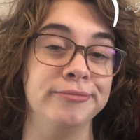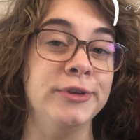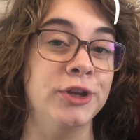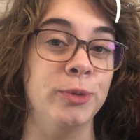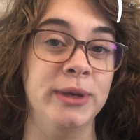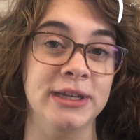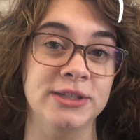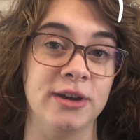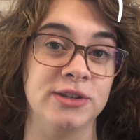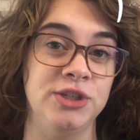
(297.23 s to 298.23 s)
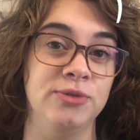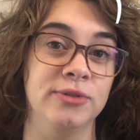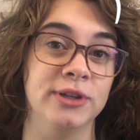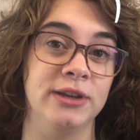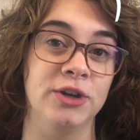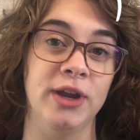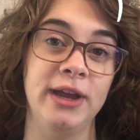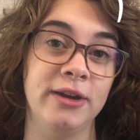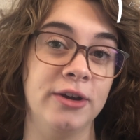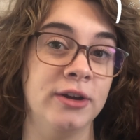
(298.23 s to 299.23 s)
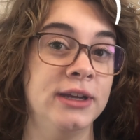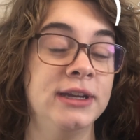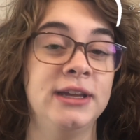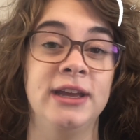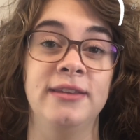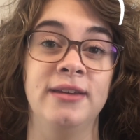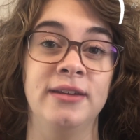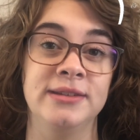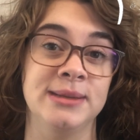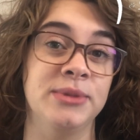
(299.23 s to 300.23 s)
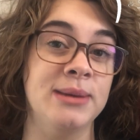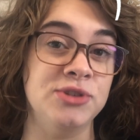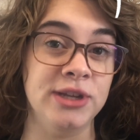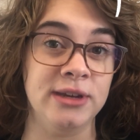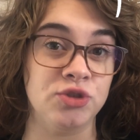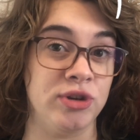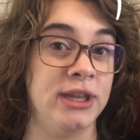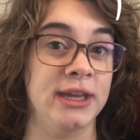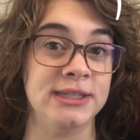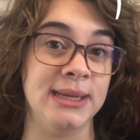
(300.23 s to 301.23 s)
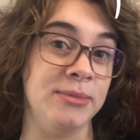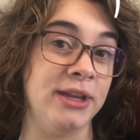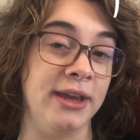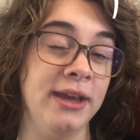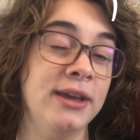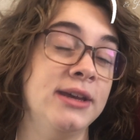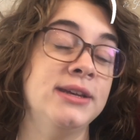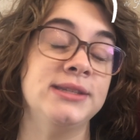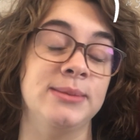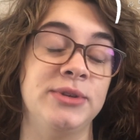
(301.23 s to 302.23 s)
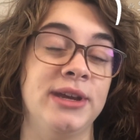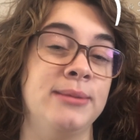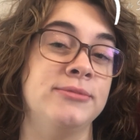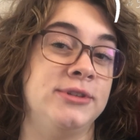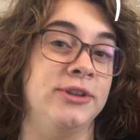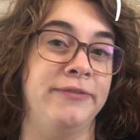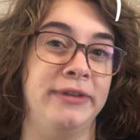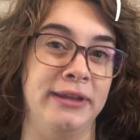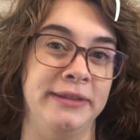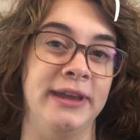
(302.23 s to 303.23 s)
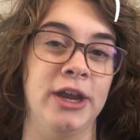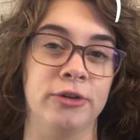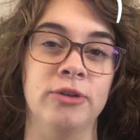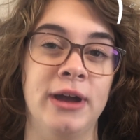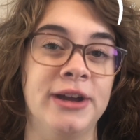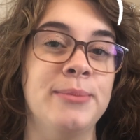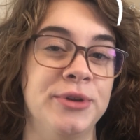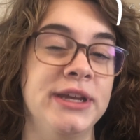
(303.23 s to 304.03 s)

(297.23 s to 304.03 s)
we can talk to you, look at your hair, and then sometimes you can get treated that same day. Sometimes you have to let the hair grow out a couple